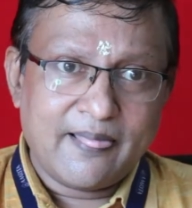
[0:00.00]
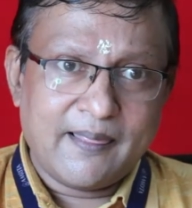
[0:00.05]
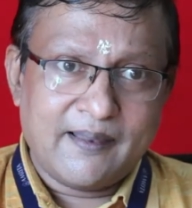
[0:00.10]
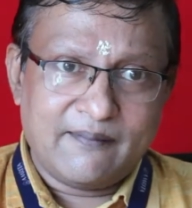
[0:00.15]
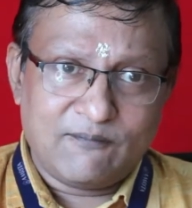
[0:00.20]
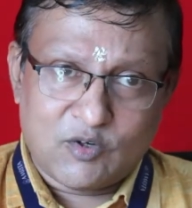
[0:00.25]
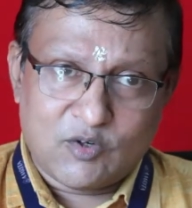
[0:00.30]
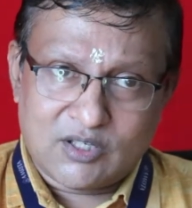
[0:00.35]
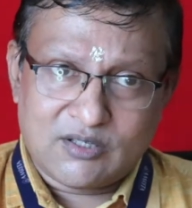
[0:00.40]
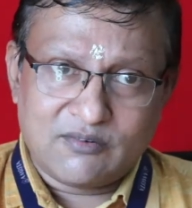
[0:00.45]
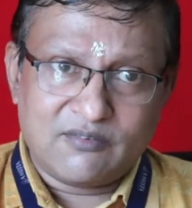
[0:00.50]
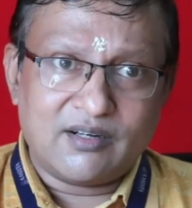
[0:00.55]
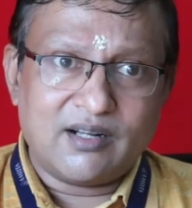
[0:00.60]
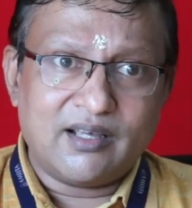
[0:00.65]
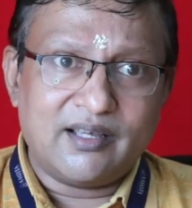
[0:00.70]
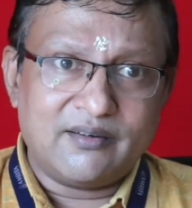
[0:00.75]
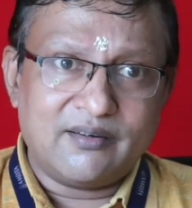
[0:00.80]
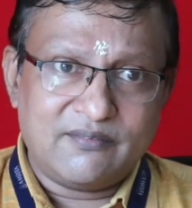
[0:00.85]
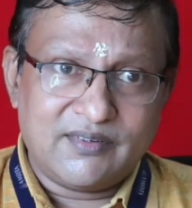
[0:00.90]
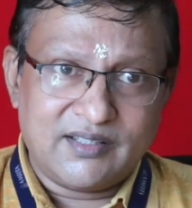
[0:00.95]
And whatever
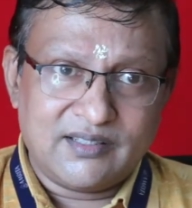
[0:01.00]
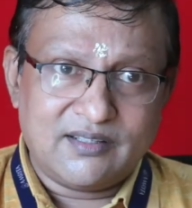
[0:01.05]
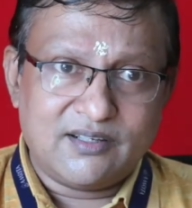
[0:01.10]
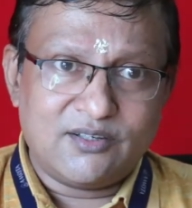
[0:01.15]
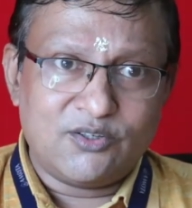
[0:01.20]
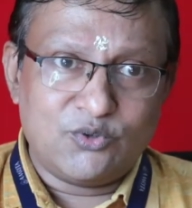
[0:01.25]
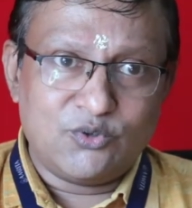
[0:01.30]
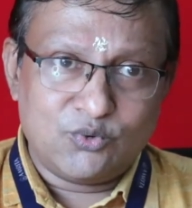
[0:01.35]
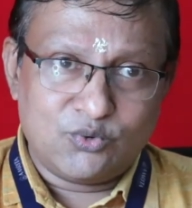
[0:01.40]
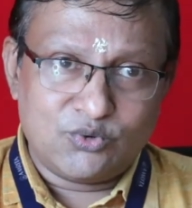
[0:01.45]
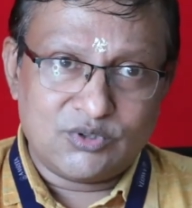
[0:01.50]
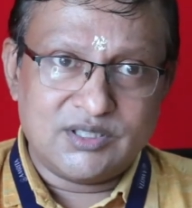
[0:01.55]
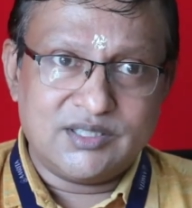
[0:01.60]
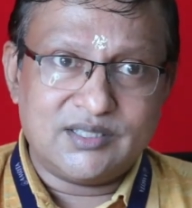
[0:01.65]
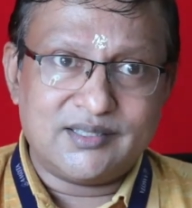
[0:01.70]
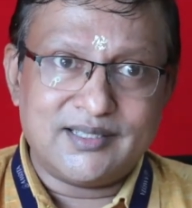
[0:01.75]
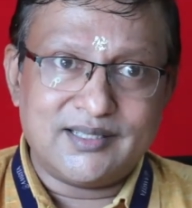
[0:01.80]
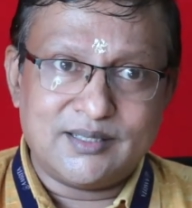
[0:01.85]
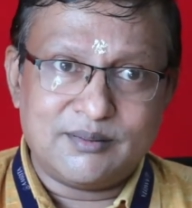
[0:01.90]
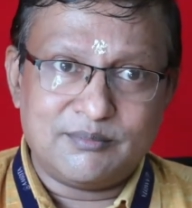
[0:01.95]
Ayurveda does
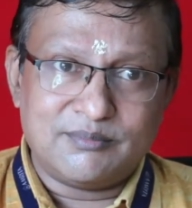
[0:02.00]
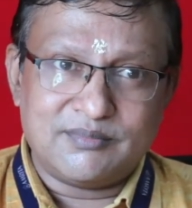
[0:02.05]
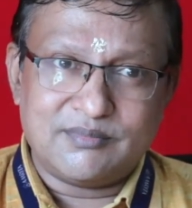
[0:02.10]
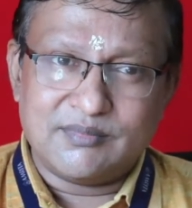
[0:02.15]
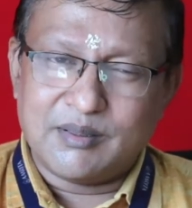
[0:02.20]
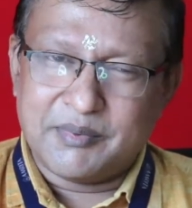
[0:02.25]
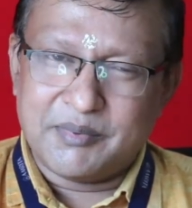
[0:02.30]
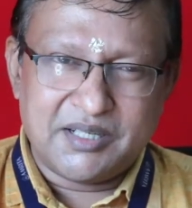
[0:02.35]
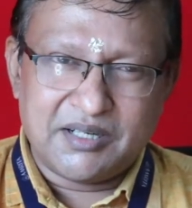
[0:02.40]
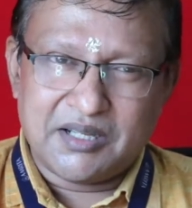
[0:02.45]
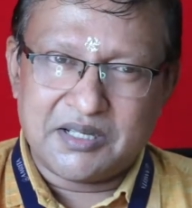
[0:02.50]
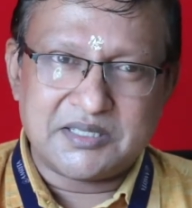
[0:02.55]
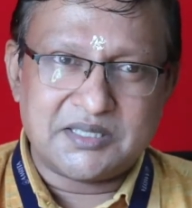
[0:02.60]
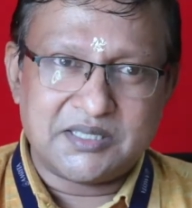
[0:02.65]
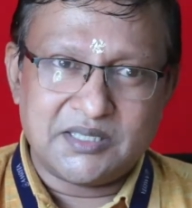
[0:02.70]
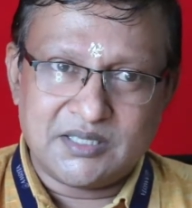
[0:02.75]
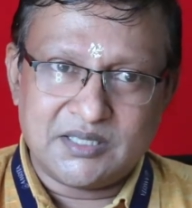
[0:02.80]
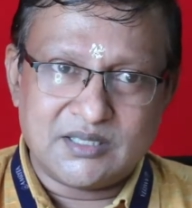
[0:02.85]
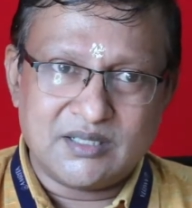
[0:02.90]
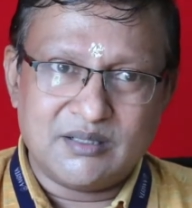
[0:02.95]

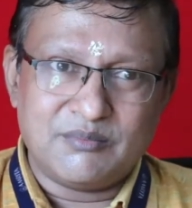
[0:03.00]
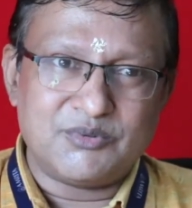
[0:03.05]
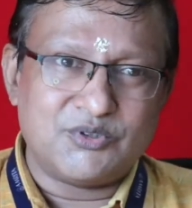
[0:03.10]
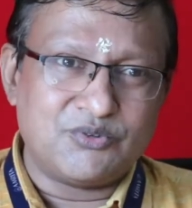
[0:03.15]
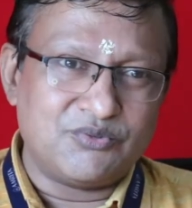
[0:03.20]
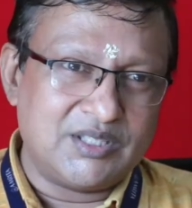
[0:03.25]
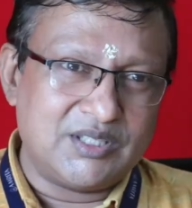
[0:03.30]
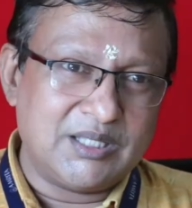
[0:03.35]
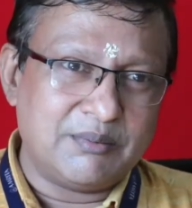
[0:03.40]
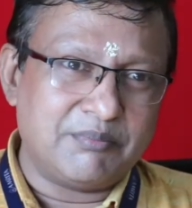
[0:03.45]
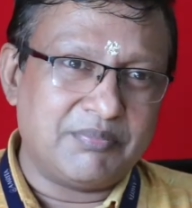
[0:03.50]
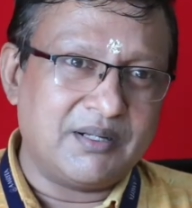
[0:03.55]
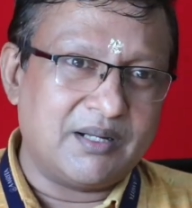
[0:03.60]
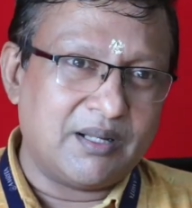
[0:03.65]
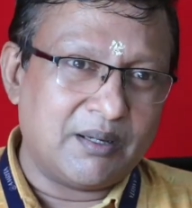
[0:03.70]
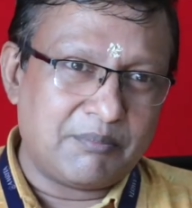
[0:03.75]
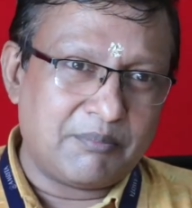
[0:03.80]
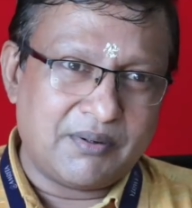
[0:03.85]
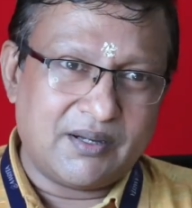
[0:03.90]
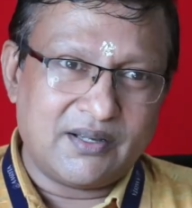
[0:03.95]
in terms of
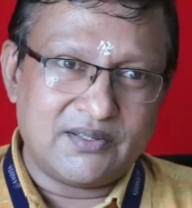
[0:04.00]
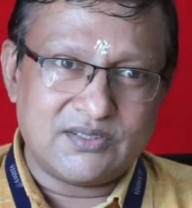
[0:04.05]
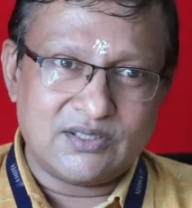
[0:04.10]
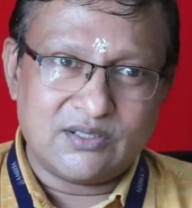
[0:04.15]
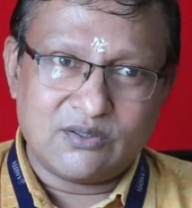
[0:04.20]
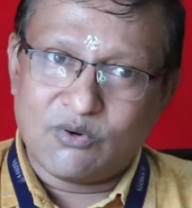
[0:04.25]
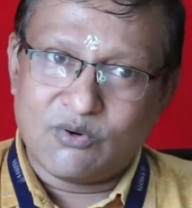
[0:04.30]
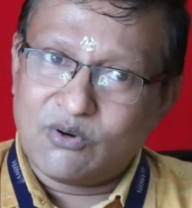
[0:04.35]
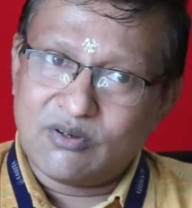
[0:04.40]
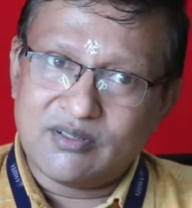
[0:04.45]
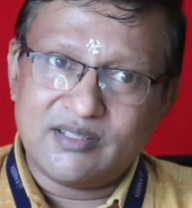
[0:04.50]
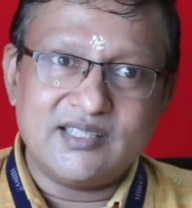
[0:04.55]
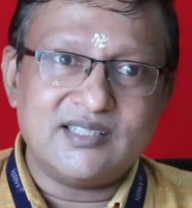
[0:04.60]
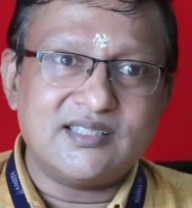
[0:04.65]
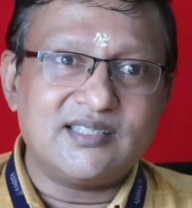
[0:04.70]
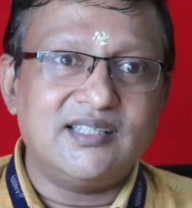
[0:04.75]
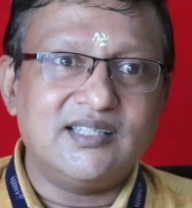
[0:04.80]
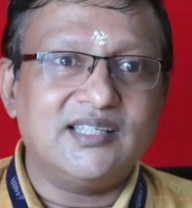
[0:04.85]
Deepana, Pach, and all these